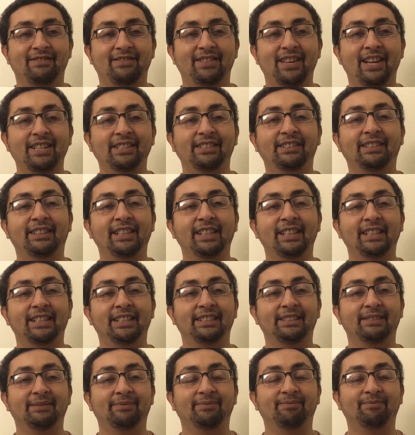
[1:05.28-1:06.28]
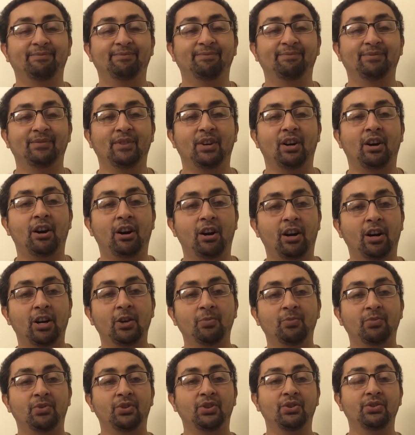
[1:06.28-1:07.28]
they did
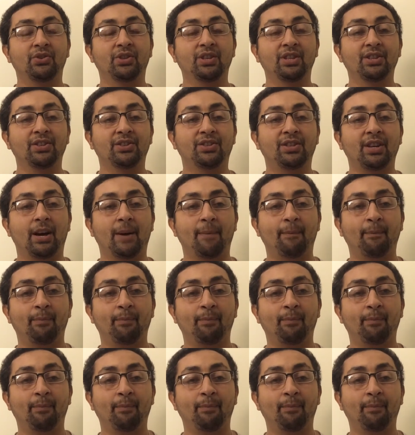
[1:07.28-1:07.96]
harm to this